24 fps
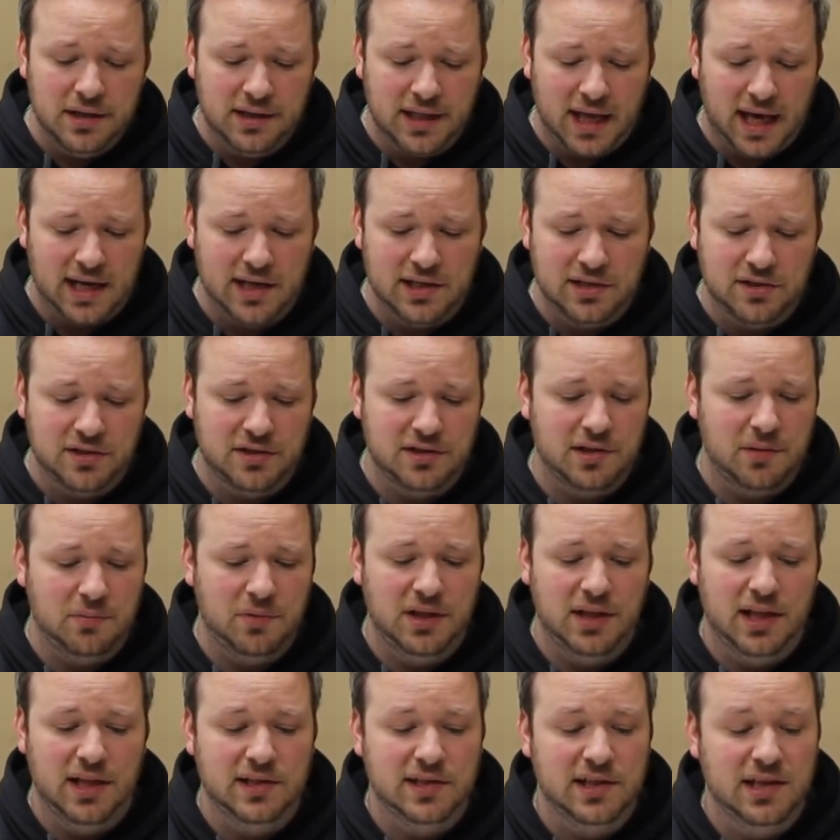That is just
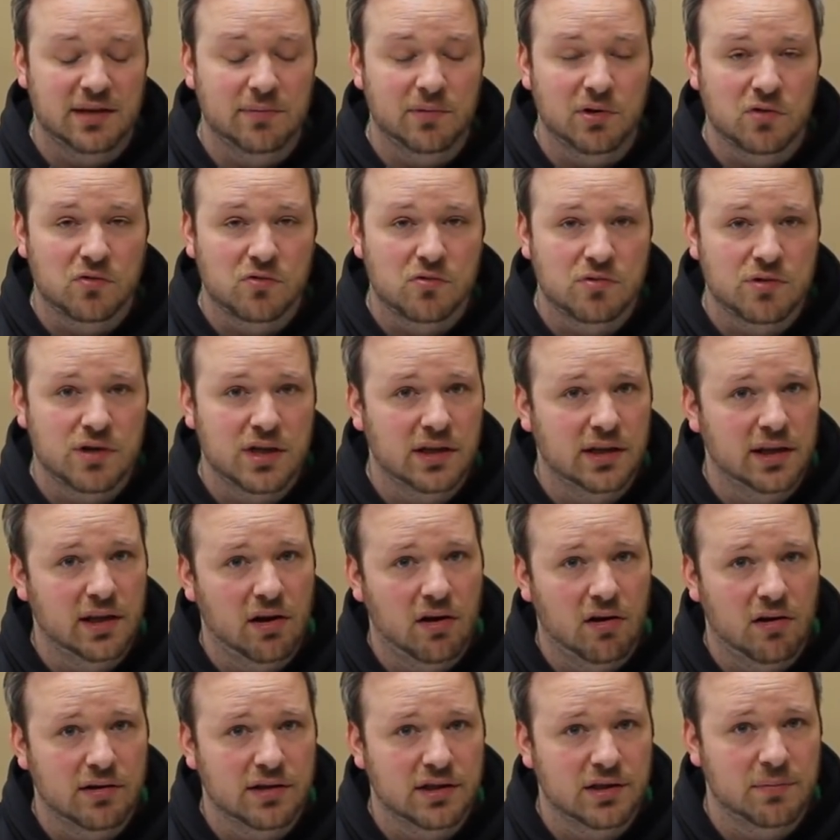something that's going to be really
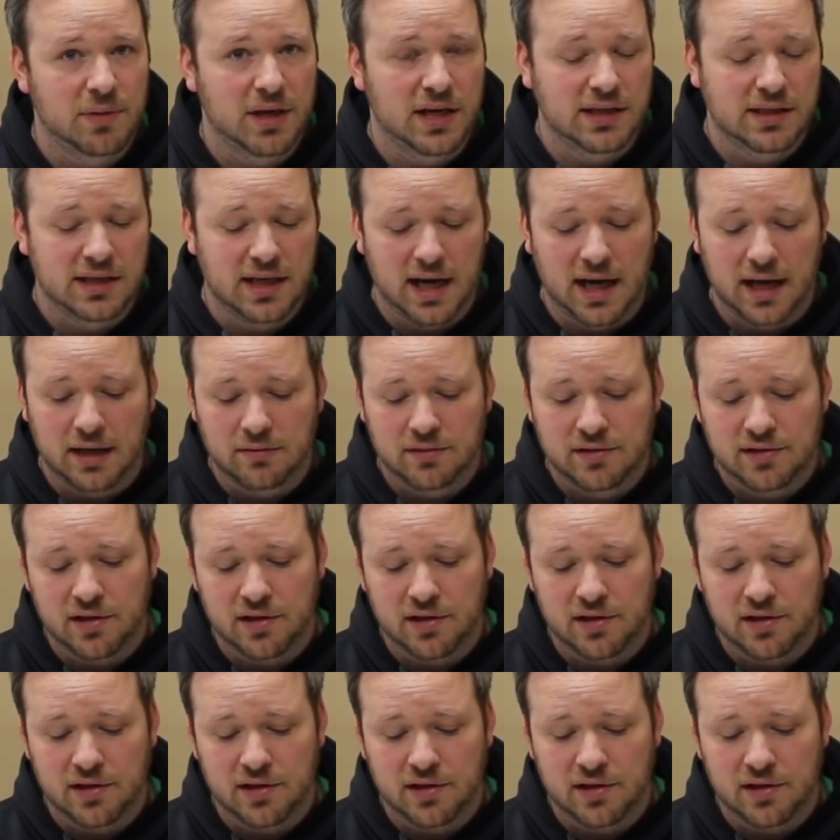hard to maintain.